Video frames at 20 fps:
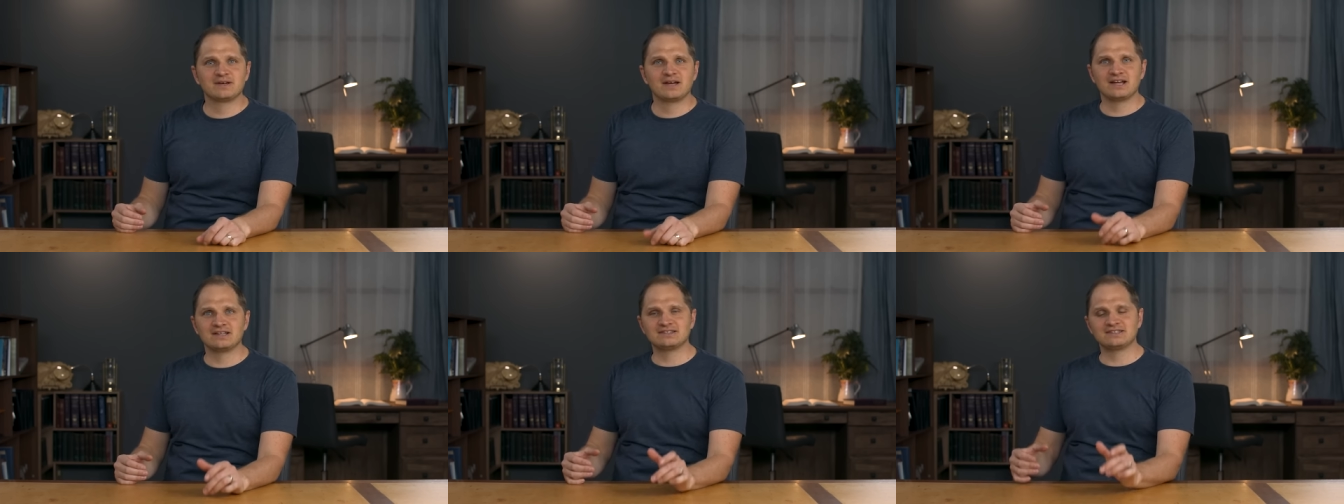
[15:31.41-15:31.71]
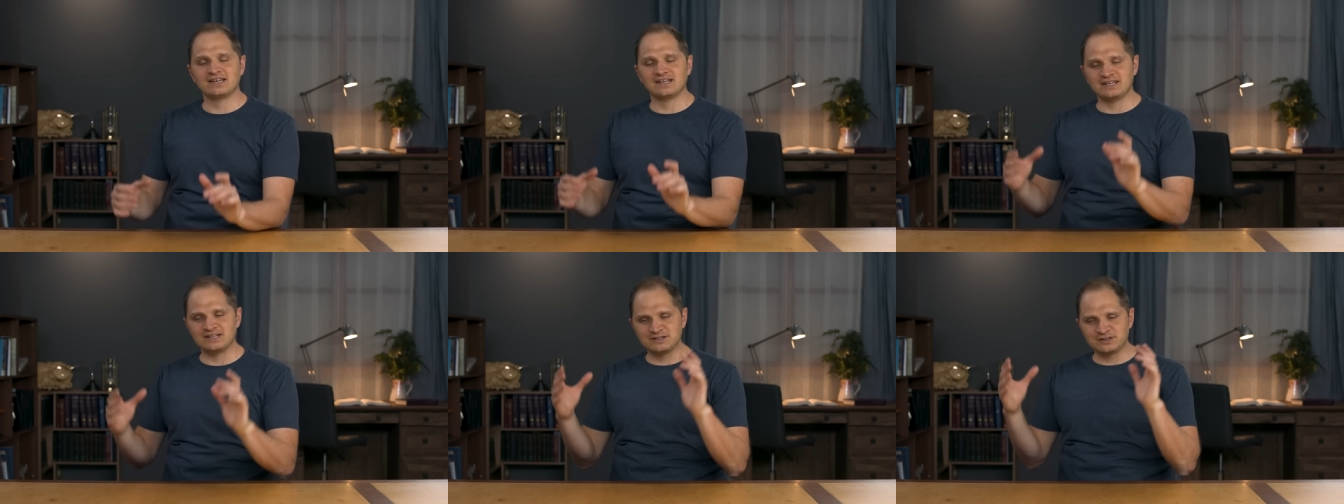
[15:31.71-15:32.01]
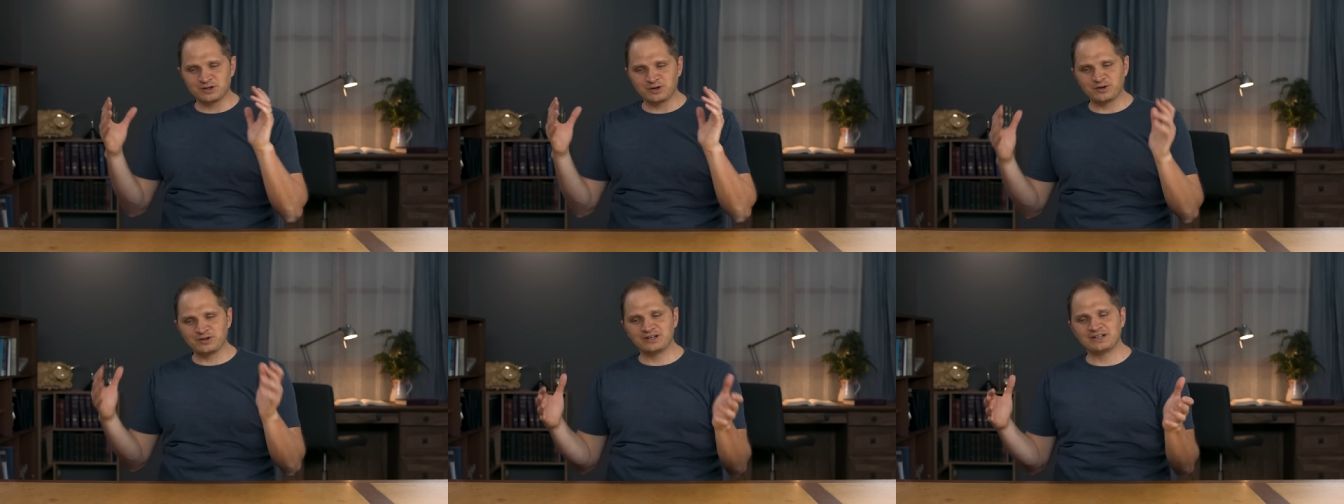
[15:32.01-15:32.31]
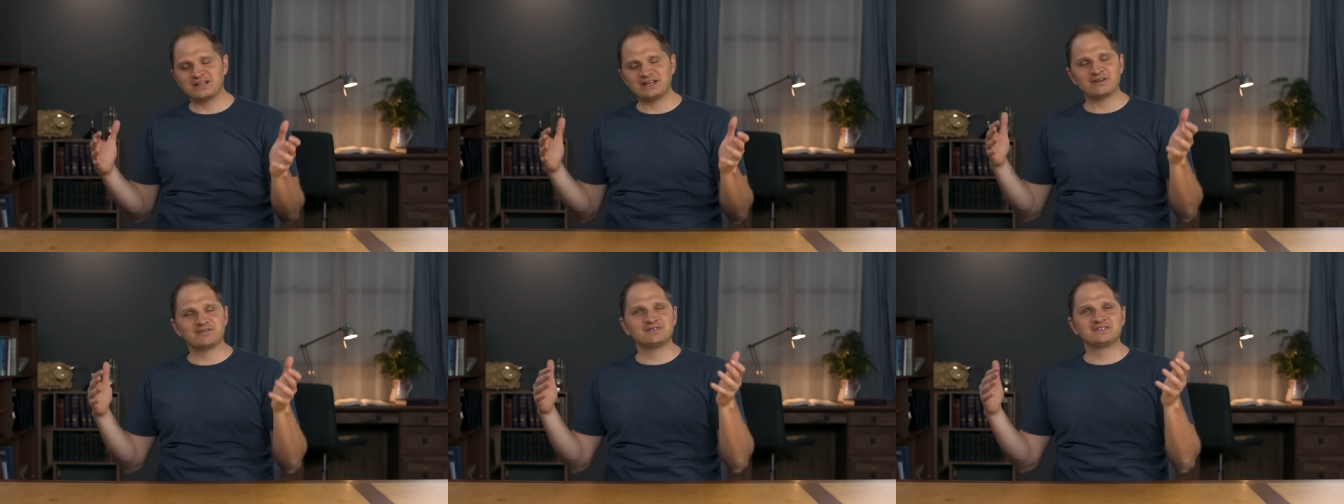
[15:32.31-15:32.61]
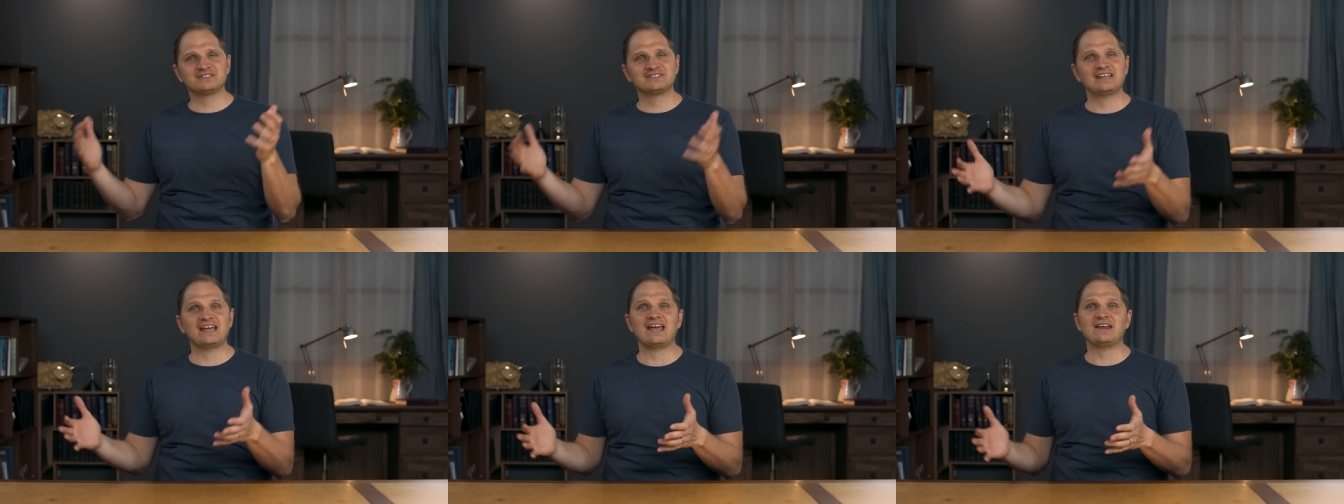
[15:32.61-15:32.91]
It's an eternity of
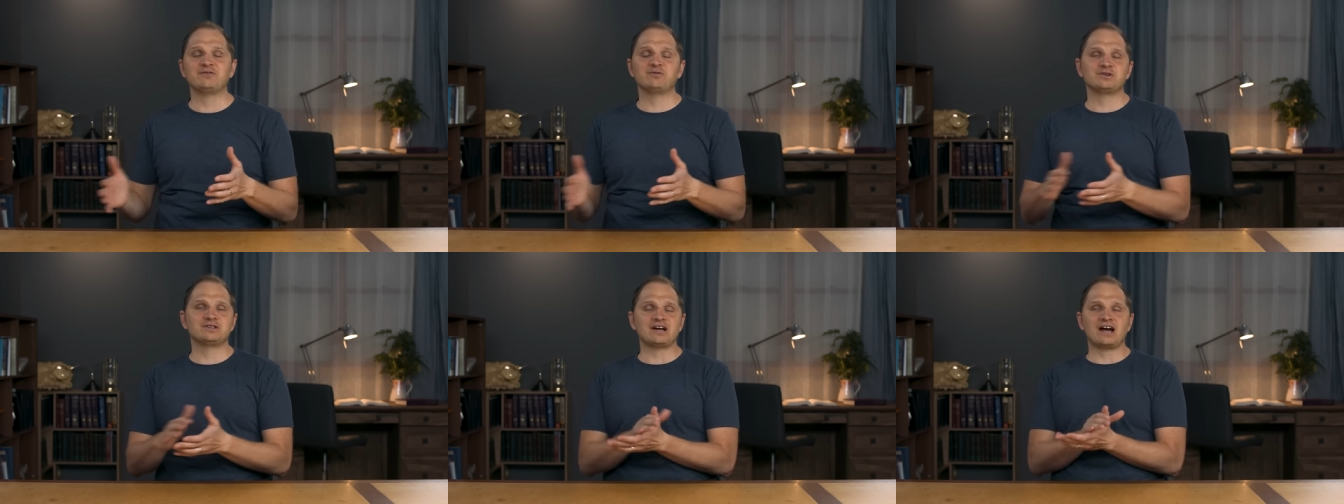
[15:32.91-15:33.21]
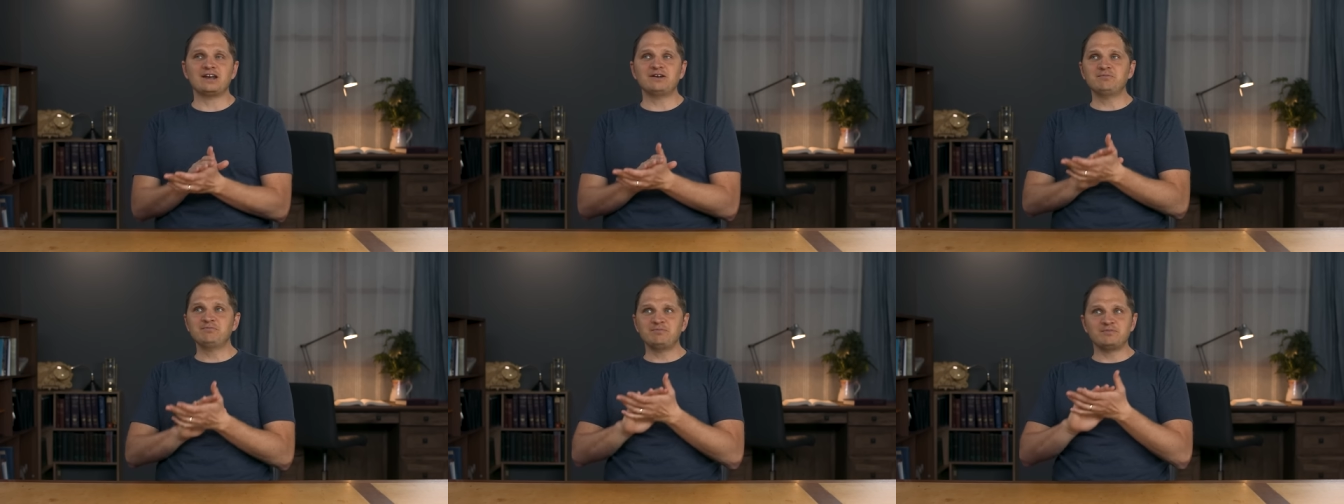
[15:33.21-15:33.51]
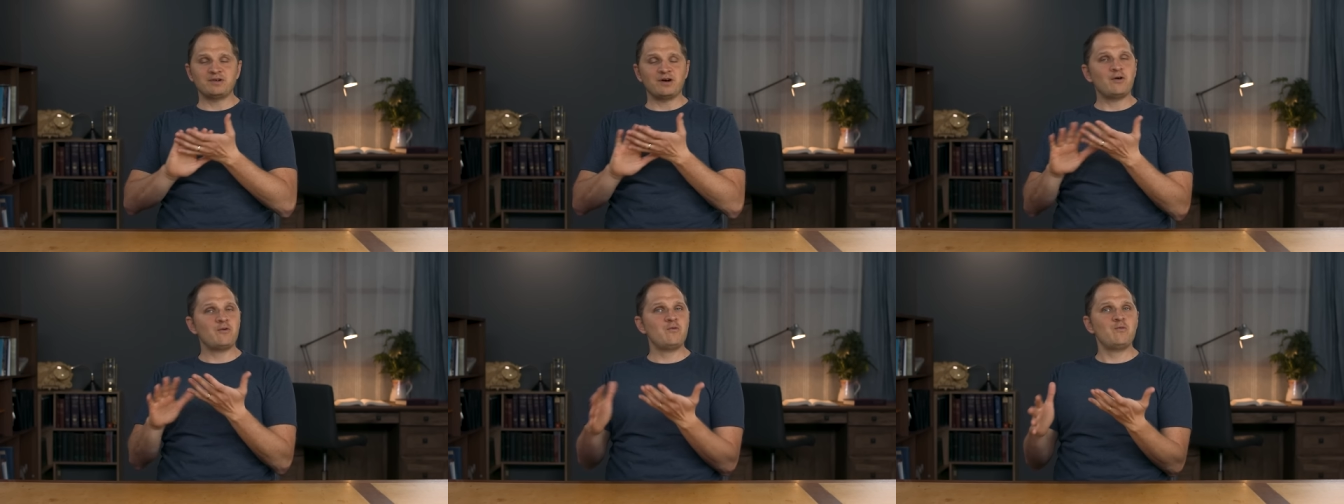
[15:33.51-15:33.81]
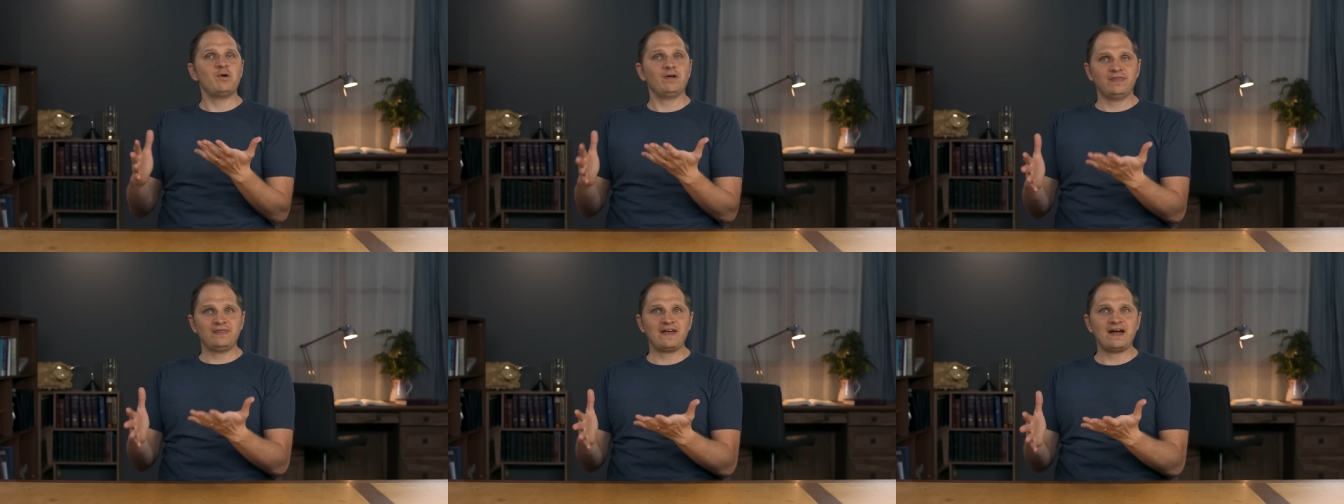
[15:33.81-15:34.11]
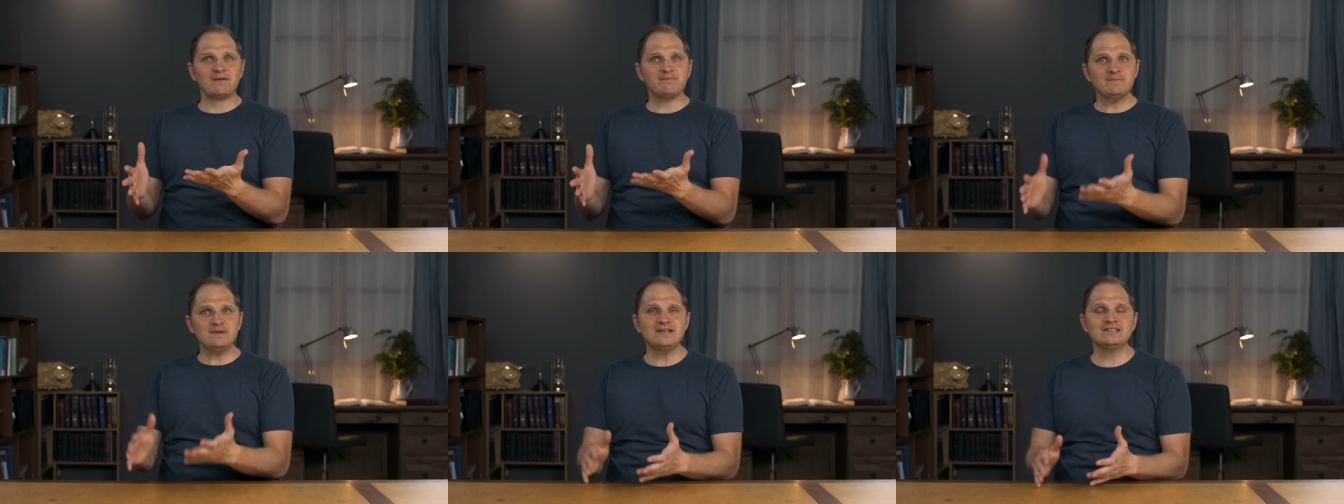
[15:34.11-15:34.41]
state, which I don't know what
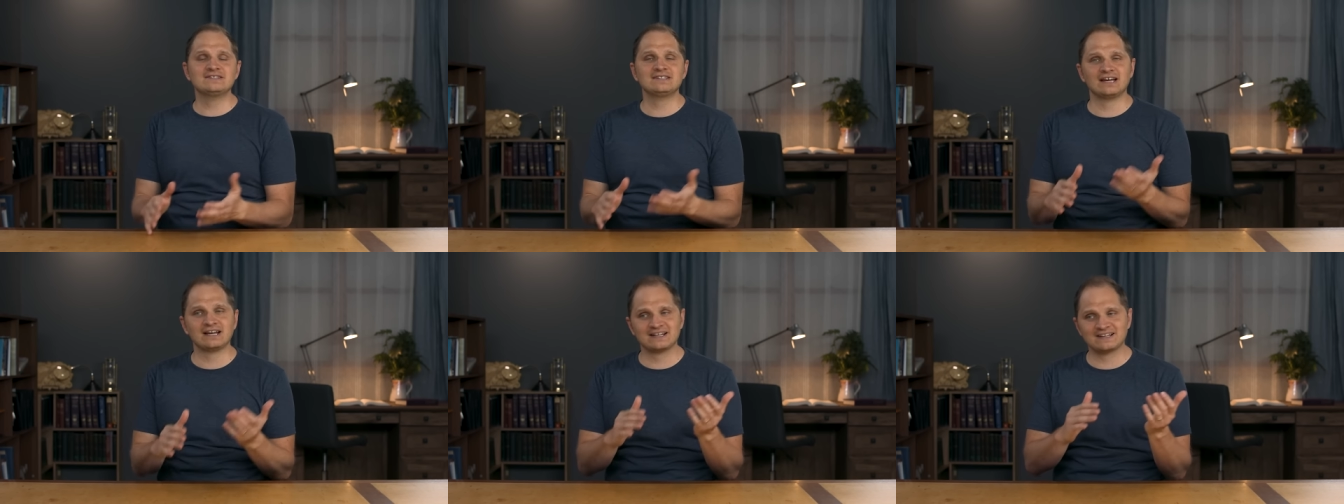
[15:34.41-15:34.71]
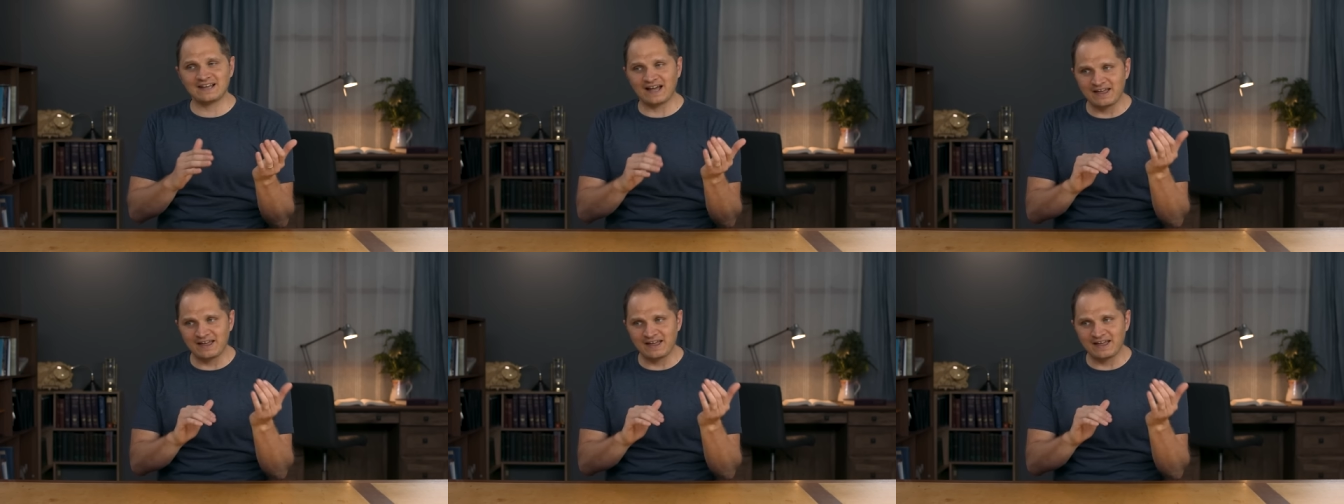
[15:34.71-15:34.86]
that means.